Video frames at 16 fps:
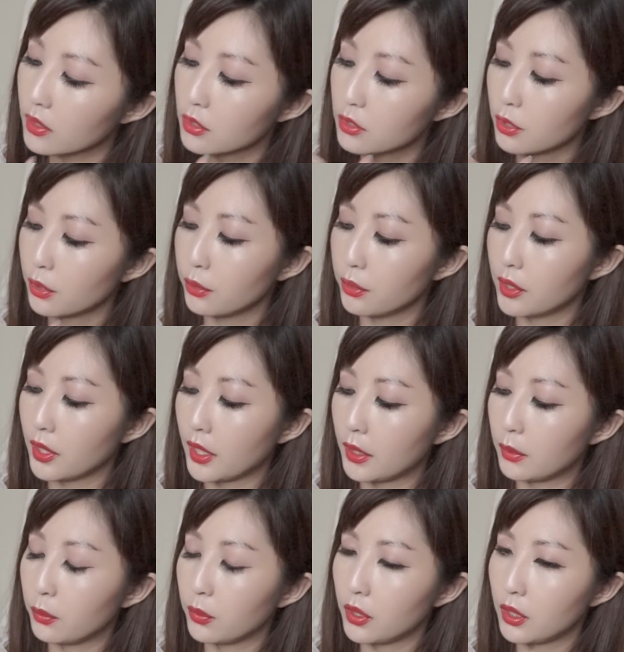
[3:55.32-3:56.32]
so
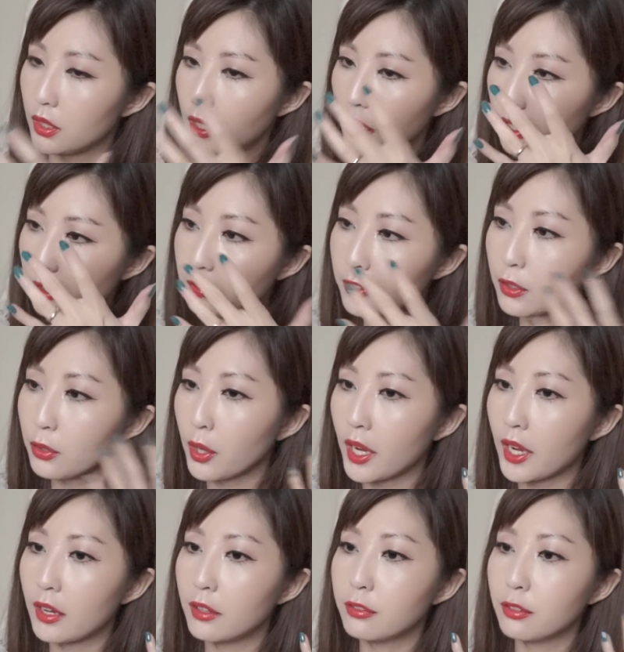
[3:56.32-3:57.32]
that if you
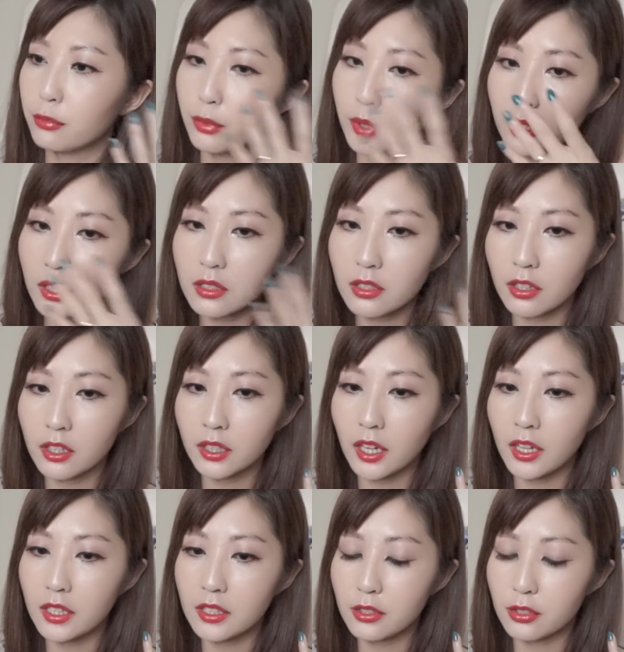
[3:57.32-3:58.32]
have really dark
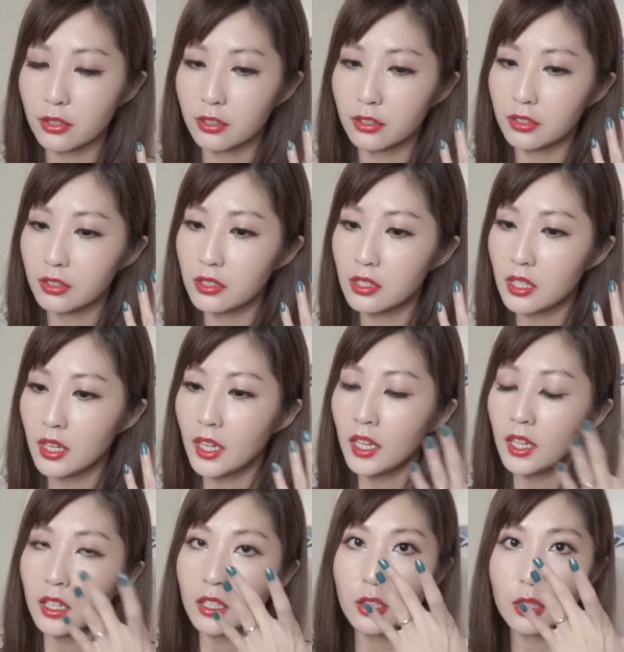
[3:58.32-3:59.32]
eye circles,
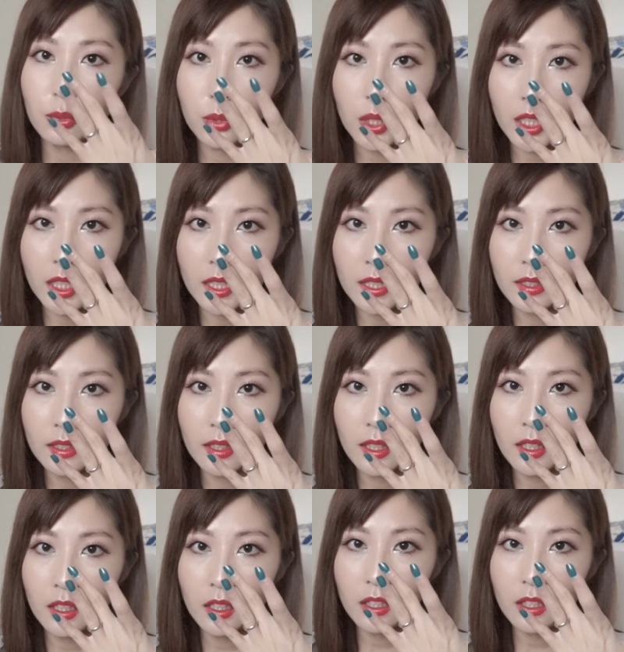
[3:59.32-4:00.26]
you can